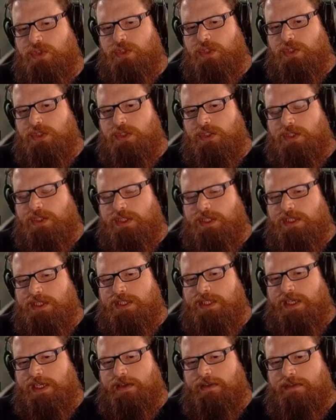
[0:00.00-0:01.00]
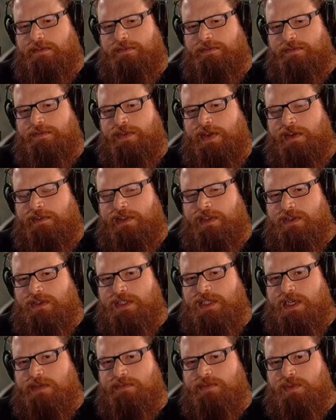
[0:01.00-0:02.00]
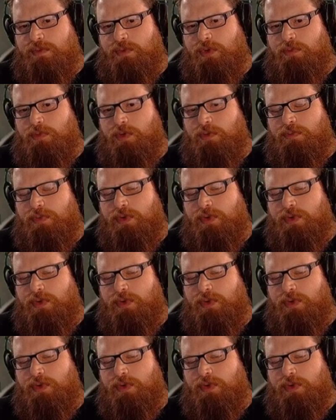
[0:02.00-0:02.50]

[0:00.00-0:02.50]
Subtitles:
It's going to take a very long time to warm up.